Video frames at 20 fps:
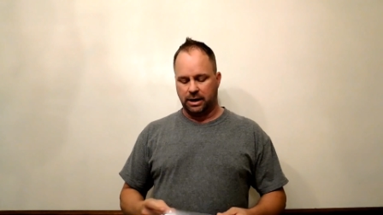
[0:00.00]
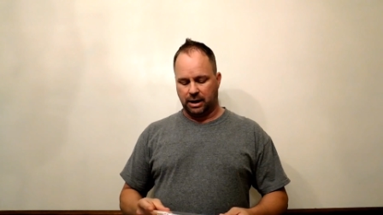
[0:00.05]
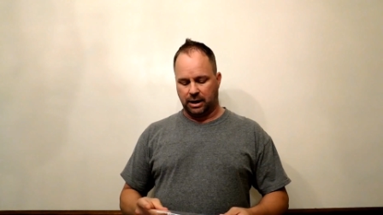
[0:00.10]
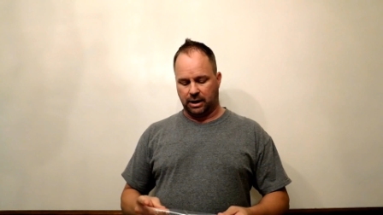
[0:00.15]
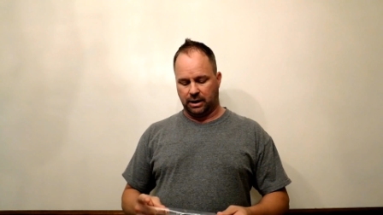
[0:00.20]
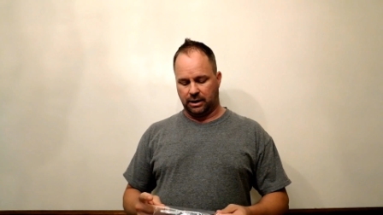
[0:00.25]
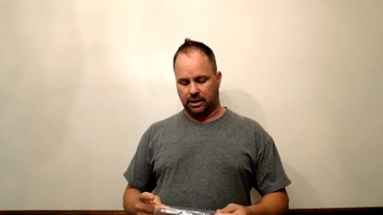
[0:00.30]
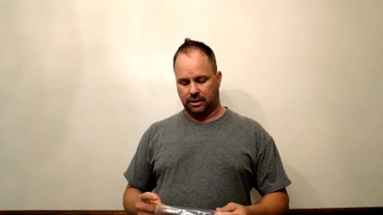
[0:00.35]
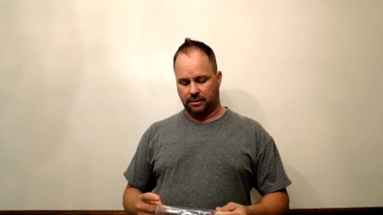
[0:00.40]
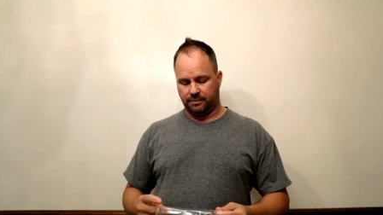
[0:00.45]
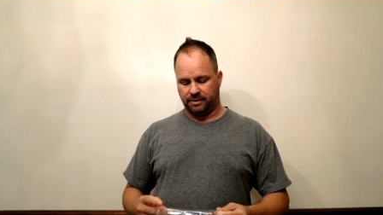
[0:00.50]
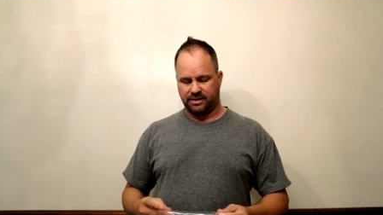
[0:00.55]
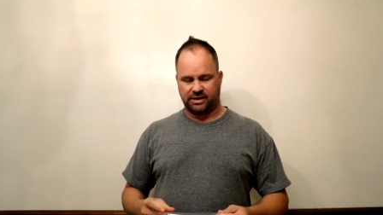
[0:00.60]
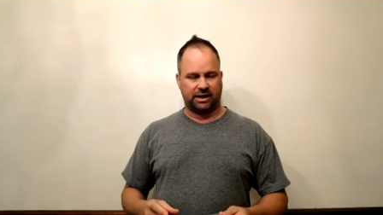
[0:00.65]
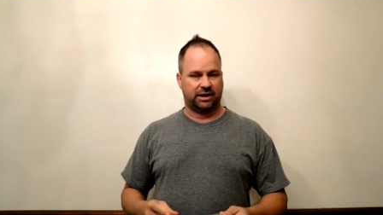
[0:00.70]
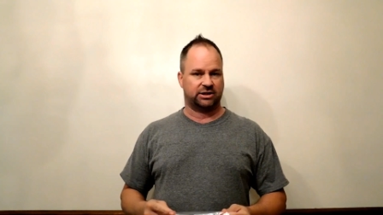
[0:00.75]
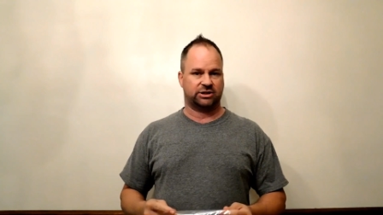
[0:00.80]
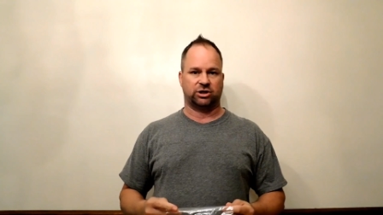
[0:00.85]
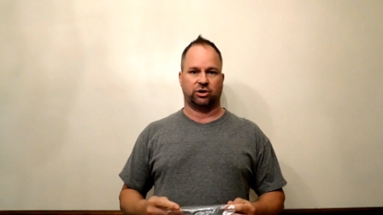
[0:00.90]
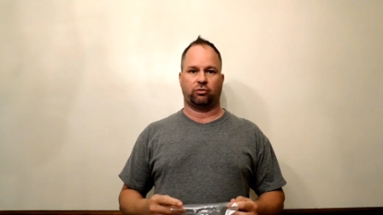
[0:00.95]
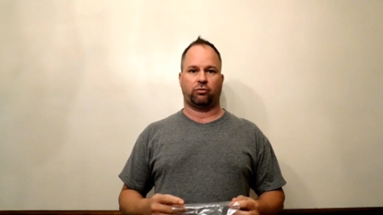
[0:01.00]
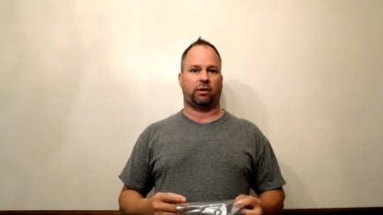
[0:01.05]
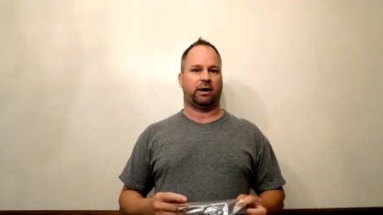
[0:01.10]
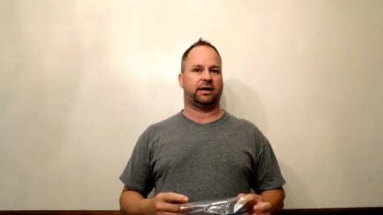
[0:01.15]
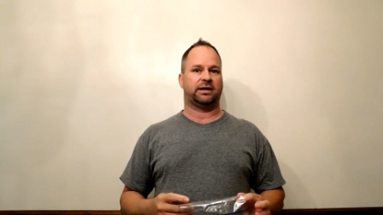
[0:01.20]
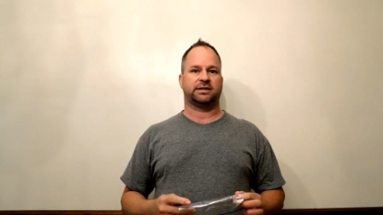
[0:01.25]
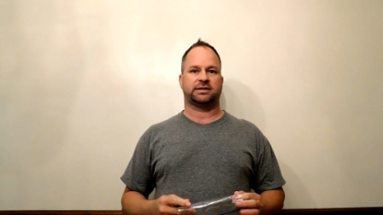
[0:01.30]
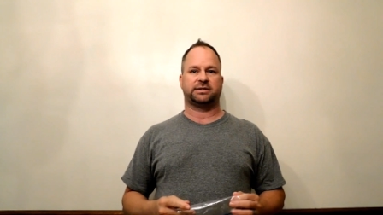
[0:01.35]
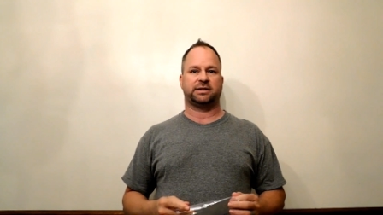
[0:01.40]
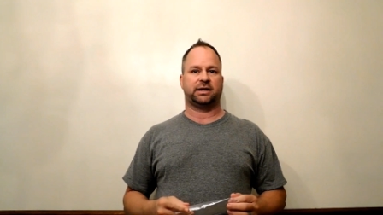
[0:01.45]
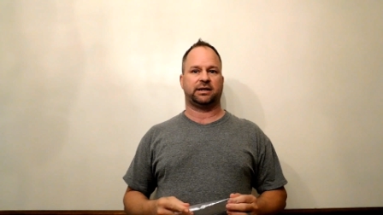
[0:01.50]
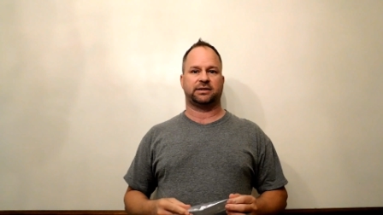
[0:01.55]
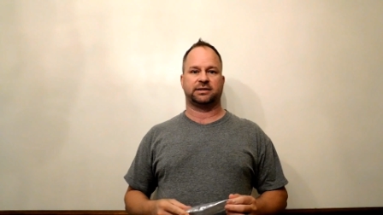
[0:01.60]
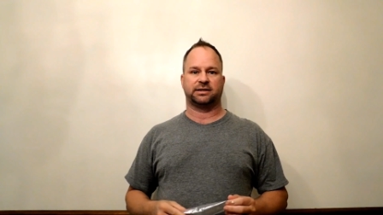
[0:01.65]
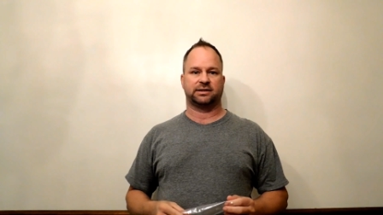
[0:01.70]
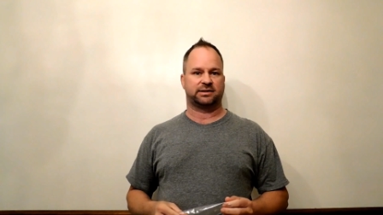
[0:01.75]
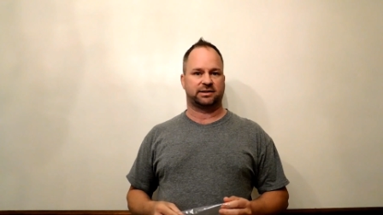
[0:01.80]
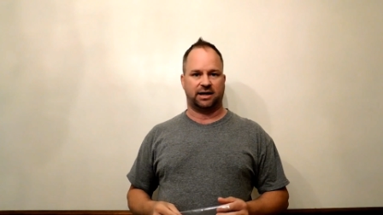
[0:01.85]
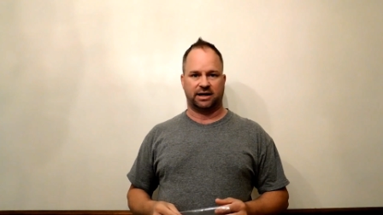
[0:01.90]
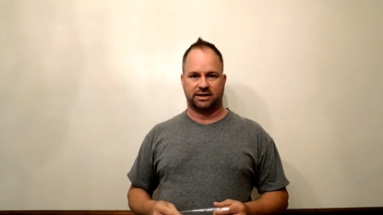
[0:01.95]
Um, I think it's the greatest thing
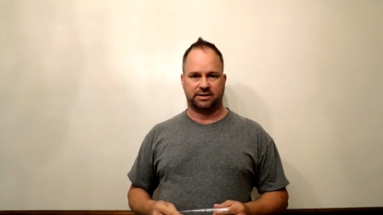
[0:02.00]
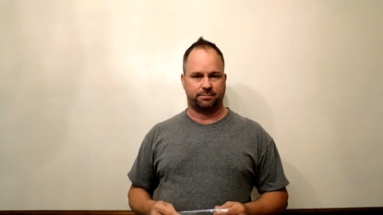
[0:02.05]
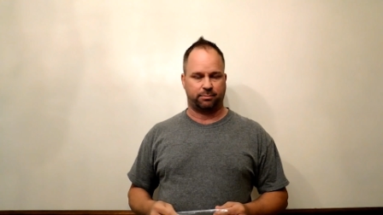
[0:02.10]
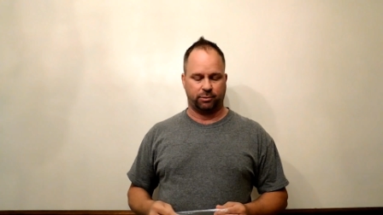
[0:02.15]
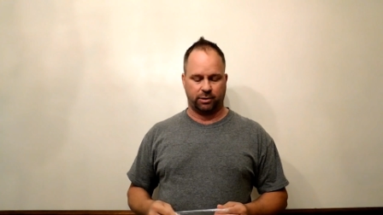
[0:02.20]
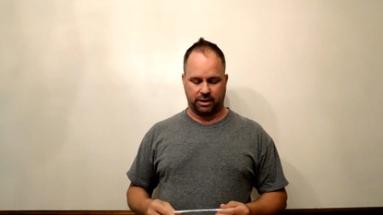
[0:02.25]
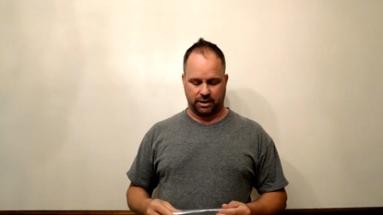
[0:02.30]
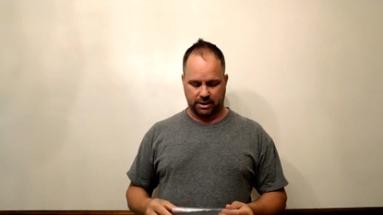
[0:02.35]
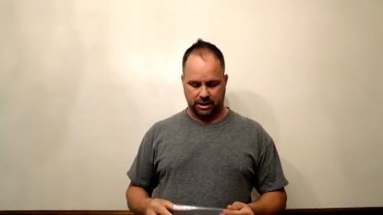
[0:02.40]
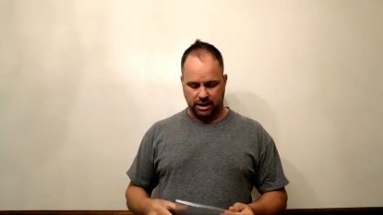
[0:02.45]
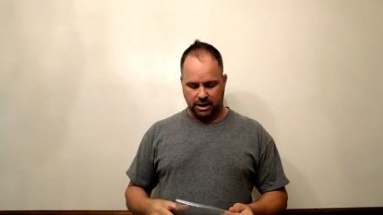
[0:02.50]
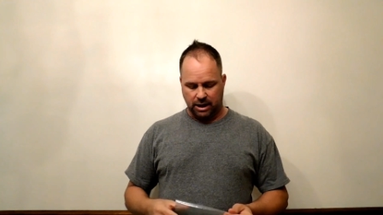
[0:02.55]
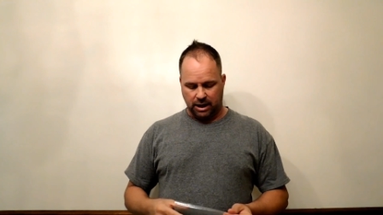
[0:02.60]
since sliced bread.